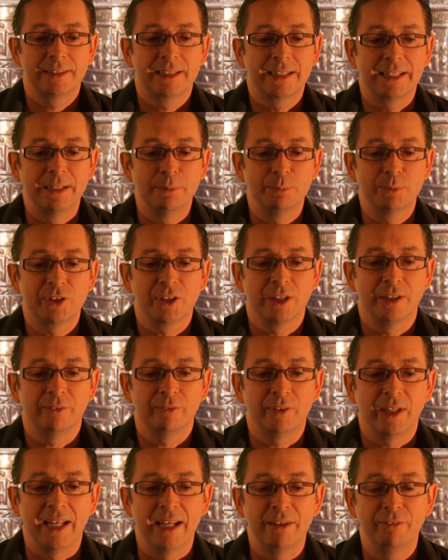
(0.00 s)
glimpse
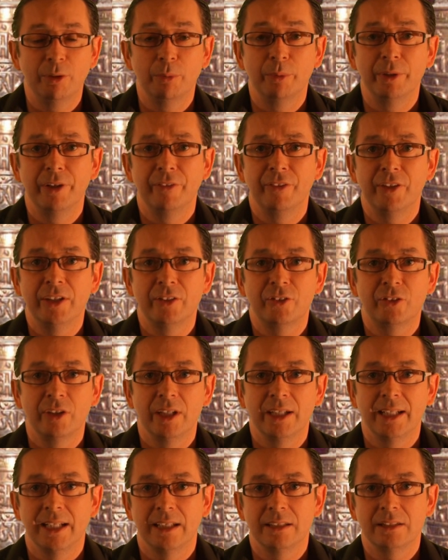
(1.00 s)
of that everyone on the
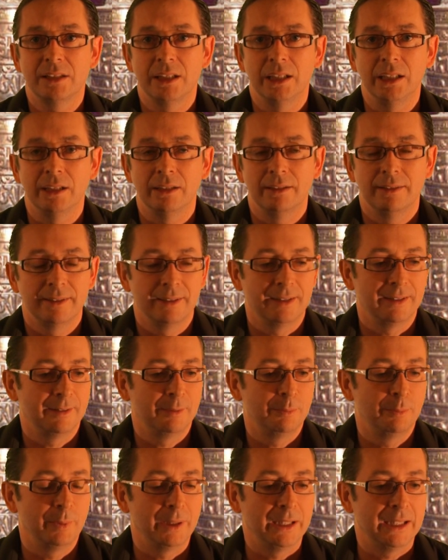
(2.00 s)
internet has seen.
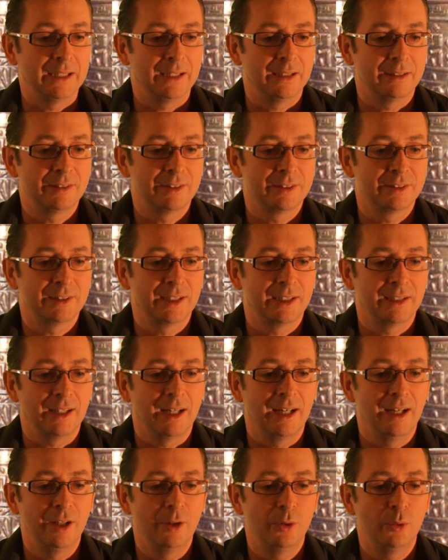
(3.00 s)
It's just
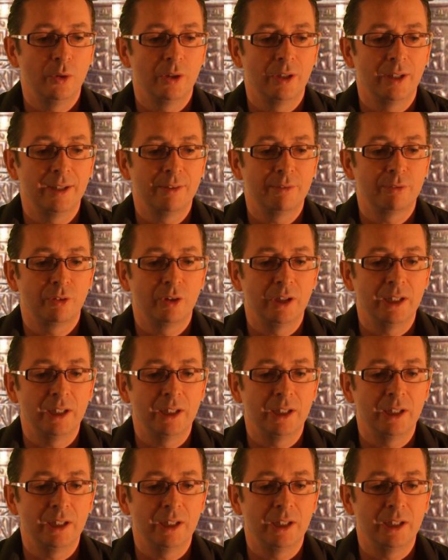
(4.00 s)
that how life